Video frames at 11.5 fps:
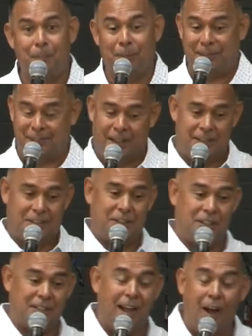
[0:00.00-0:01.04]
But that's
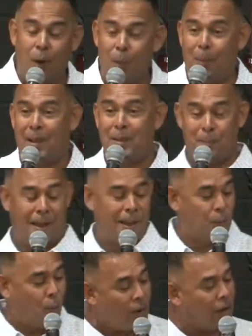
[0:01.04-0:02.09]
just how my
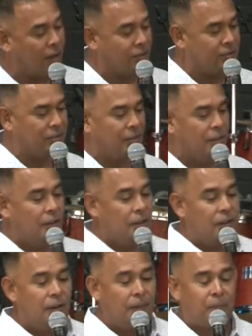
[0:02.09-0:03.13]
mind works.
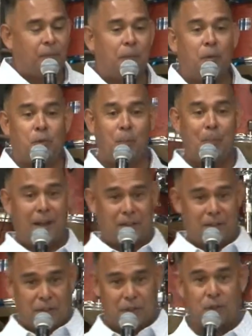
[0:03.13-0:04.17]
So back
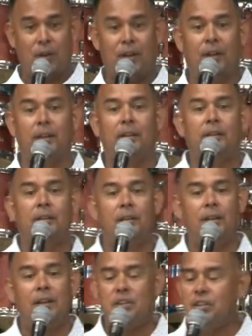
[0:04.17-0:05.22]
to the story.
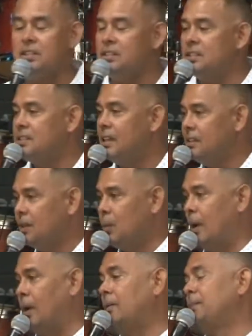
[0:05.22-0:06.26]
Jesus is at the
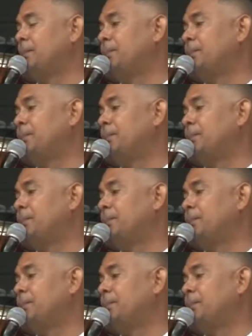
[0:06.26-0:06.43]
well.